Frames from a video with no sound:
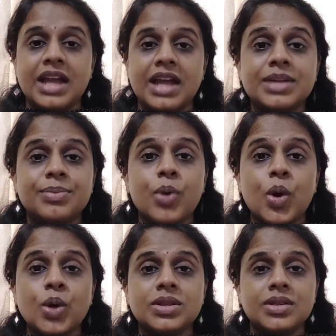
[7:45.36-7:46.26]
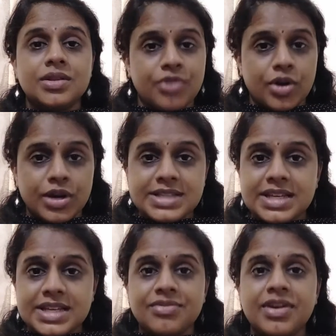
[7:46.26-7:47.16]
And both the phonic
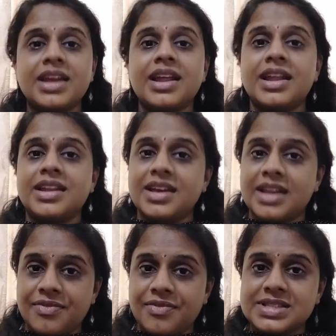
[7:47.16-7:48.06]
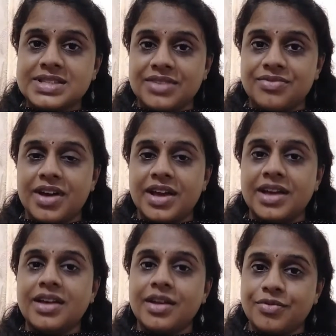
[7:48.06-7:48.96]
signifier and the graphic
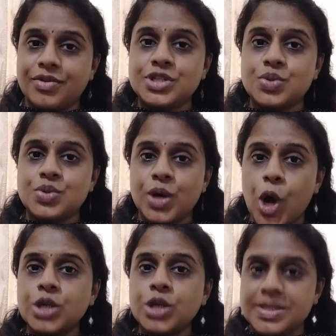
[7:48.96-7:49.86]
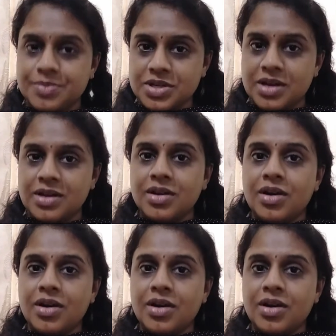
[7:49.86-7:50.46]
signifier refers to a concept